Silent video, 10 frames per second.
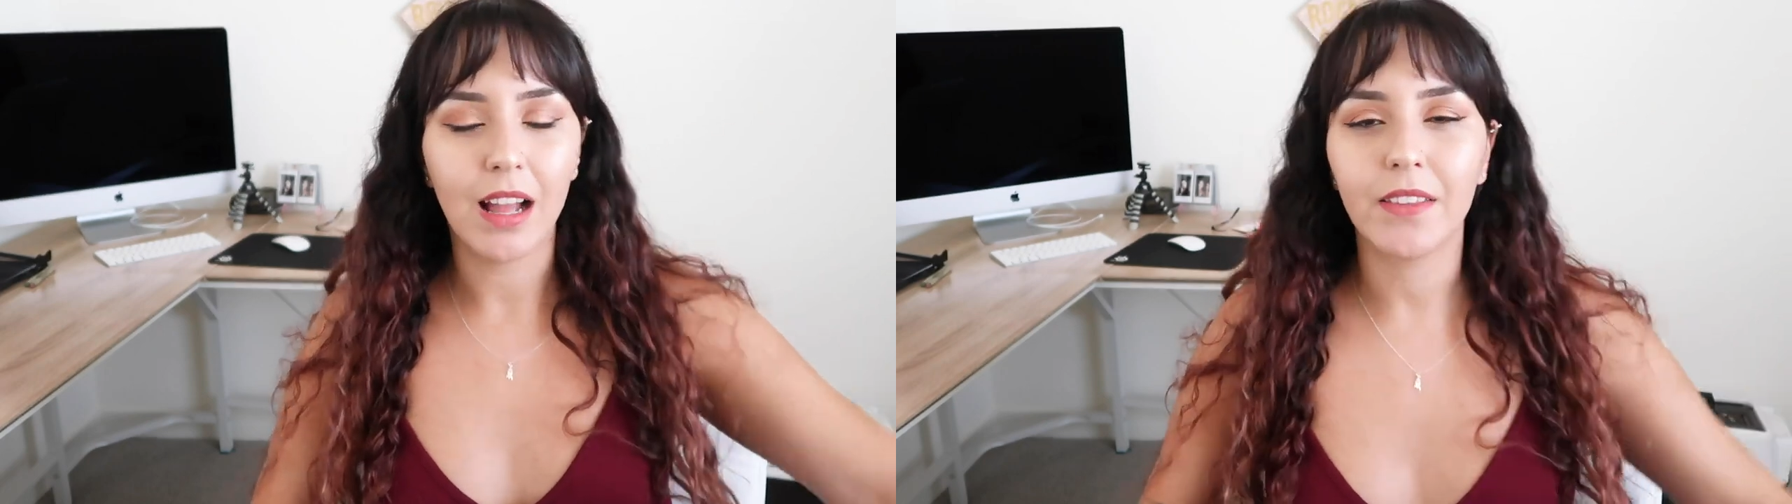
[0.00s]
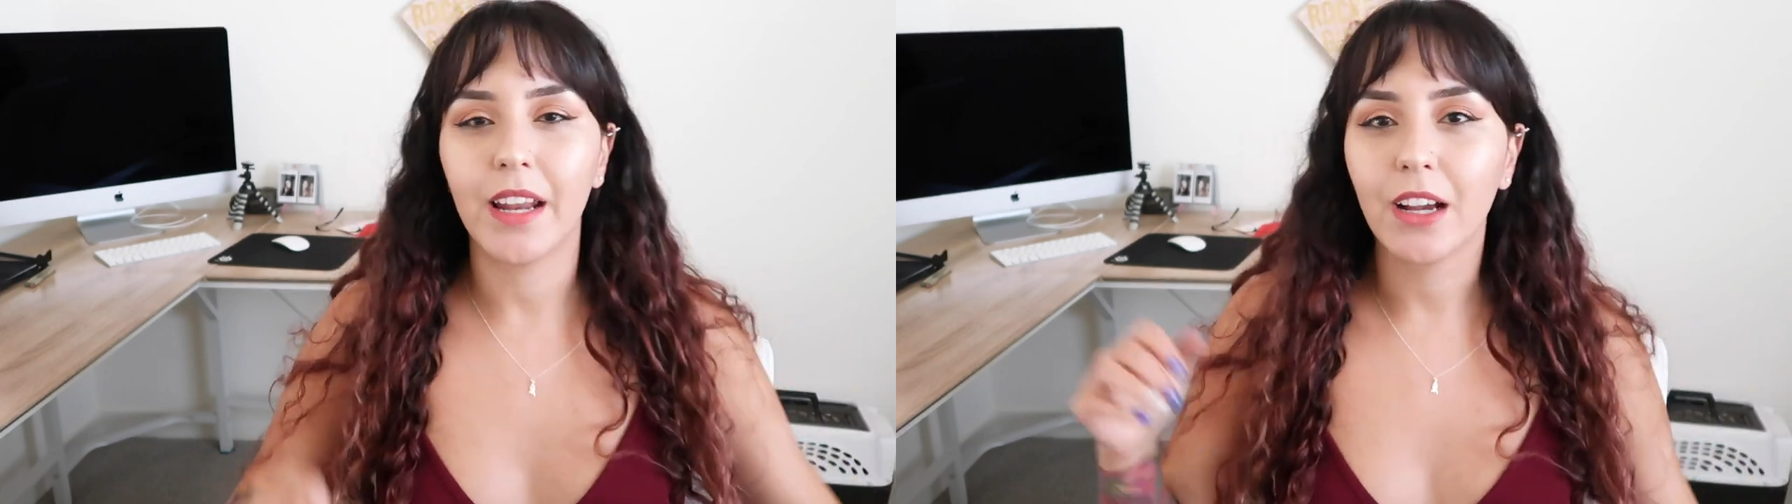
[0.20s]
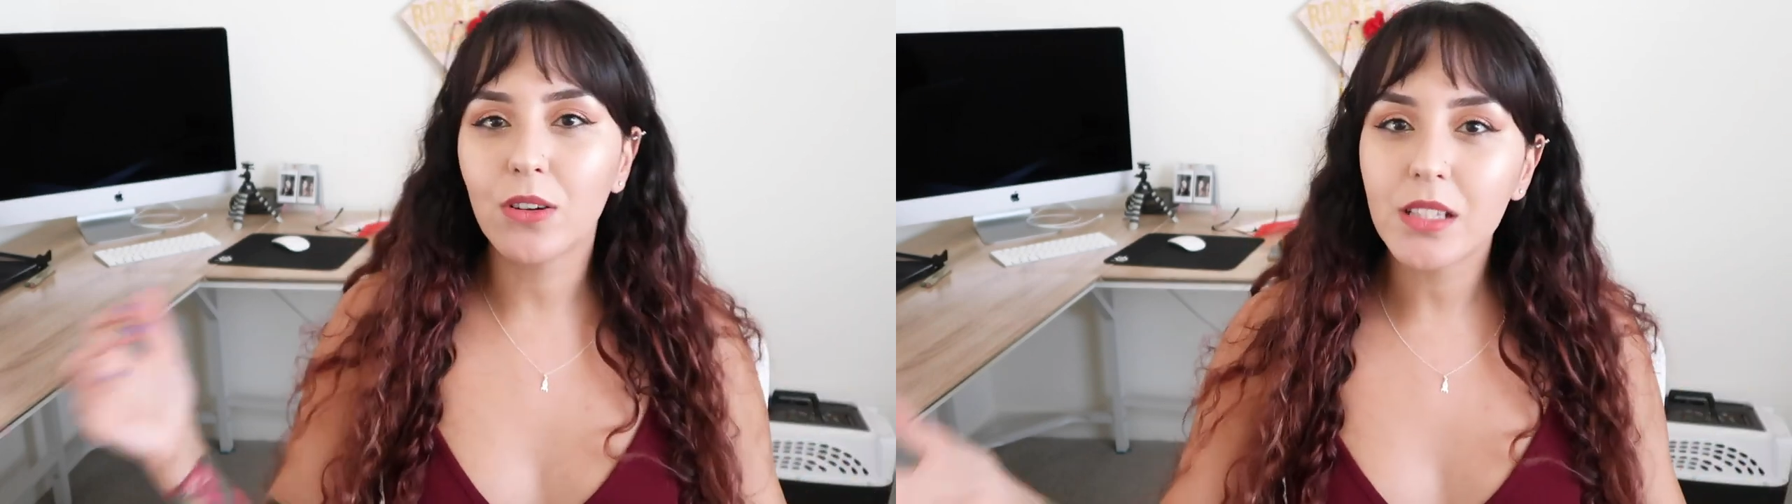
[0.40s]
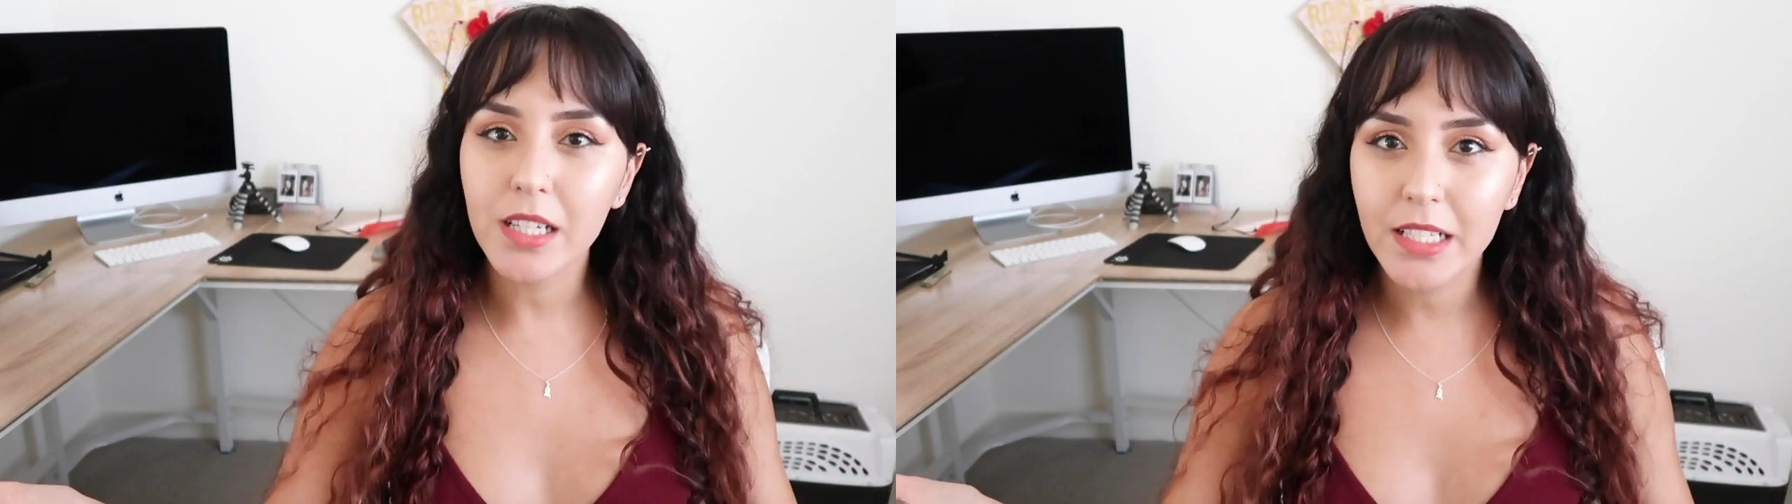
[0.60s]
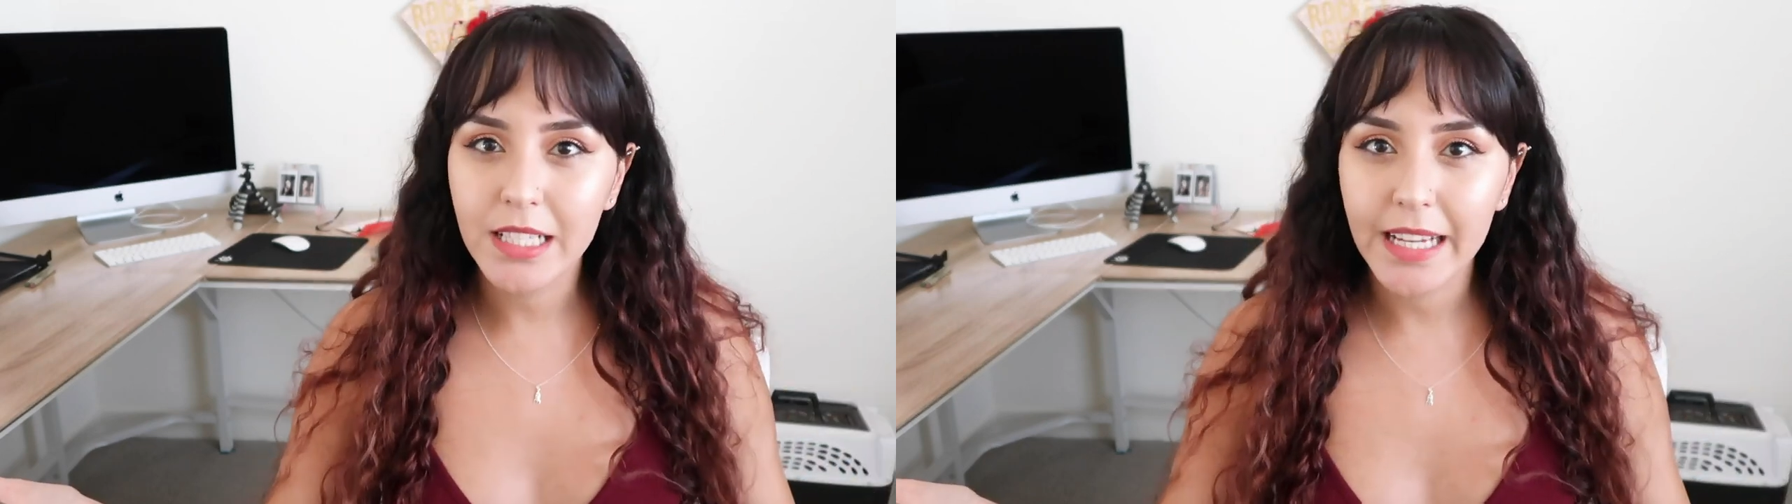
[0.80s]
And then I go see
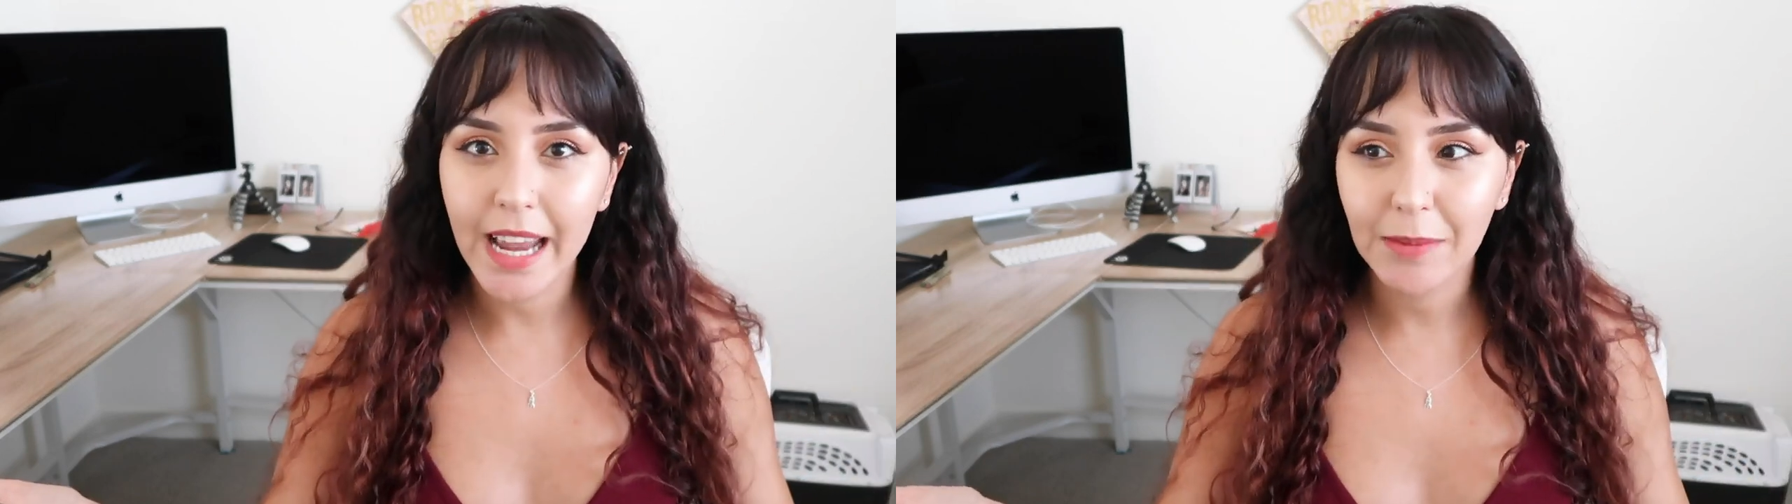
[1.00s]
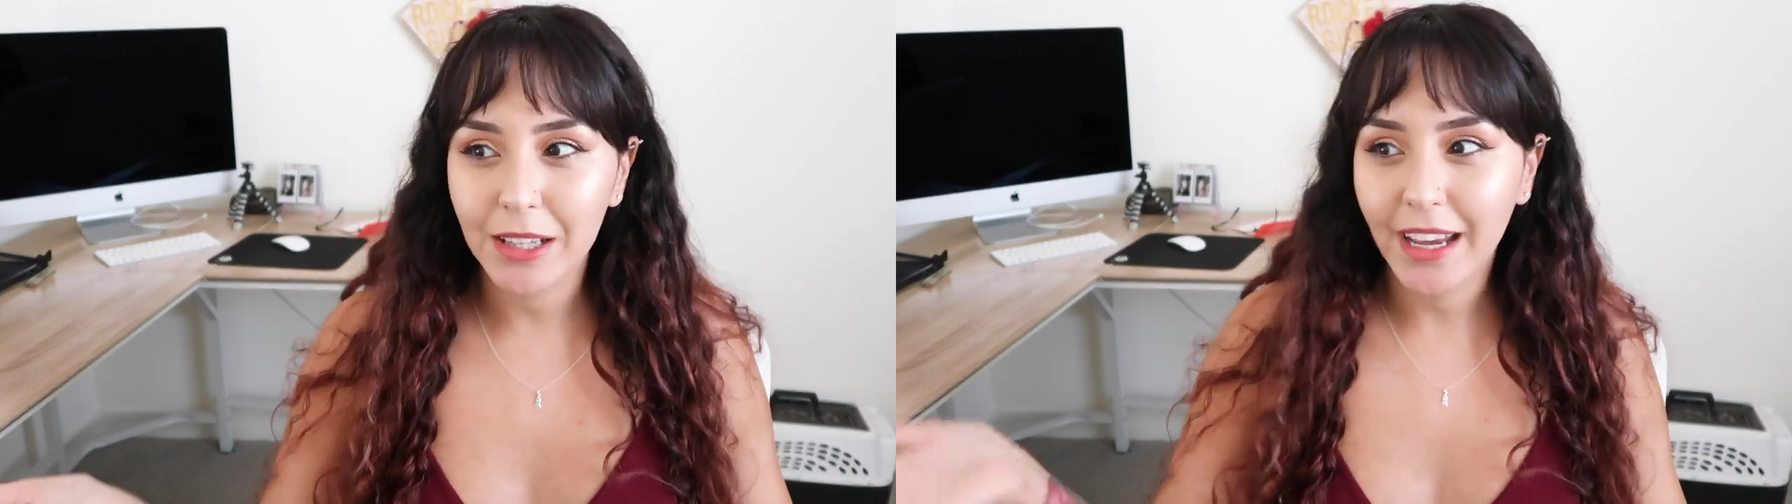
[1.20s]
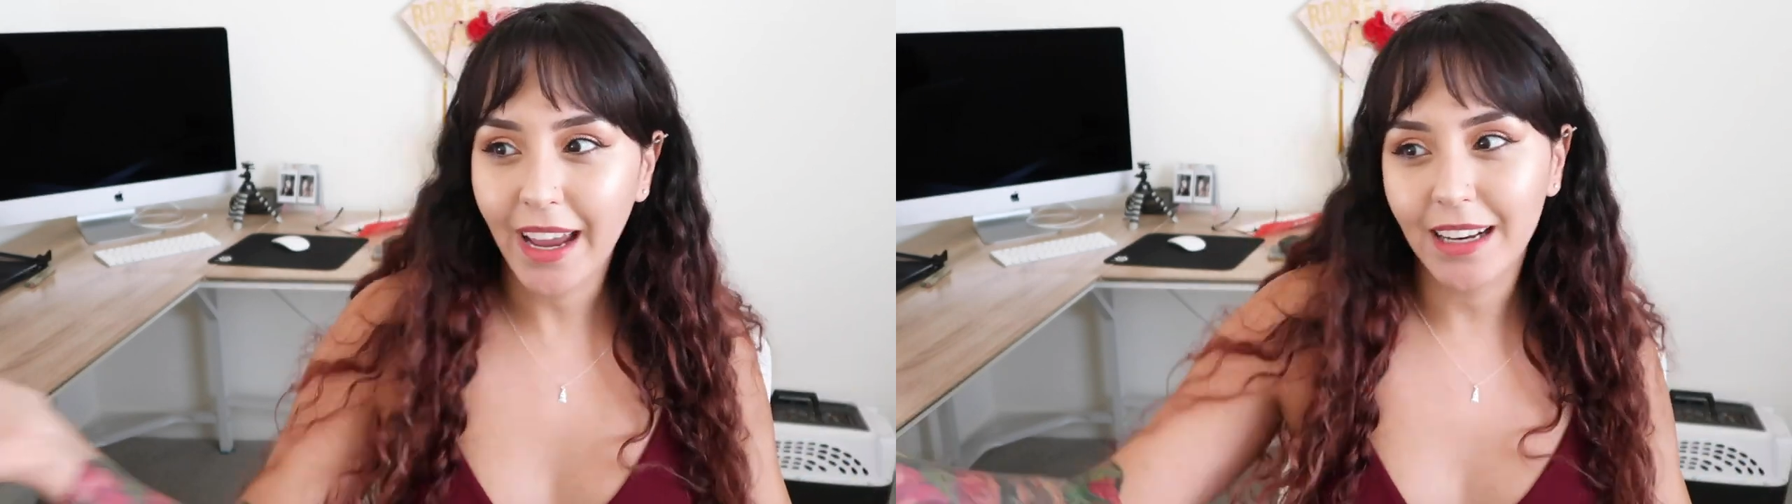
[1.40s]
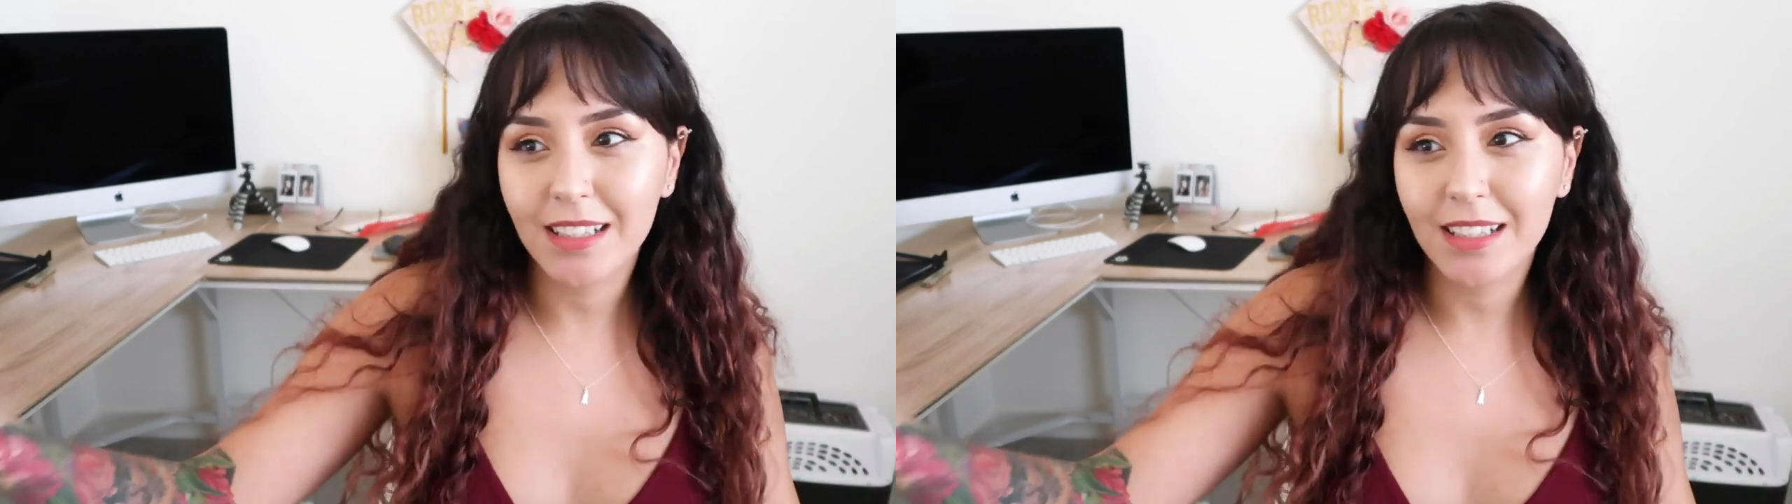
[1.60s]
the TA and like, hey,